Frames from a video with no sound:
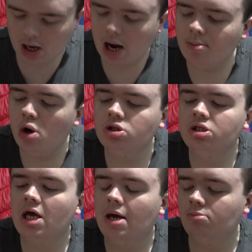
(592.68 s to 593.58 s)
I'm not going to
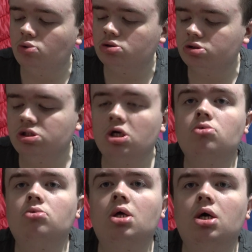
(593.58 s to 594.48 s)
get much I
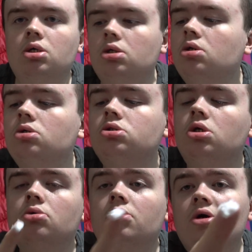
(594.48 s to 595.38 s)
don't like
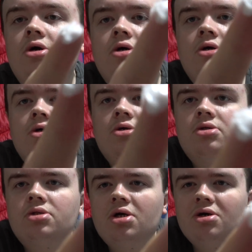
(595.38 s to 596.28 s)
to.
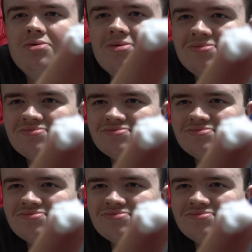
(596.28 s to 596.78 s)
So,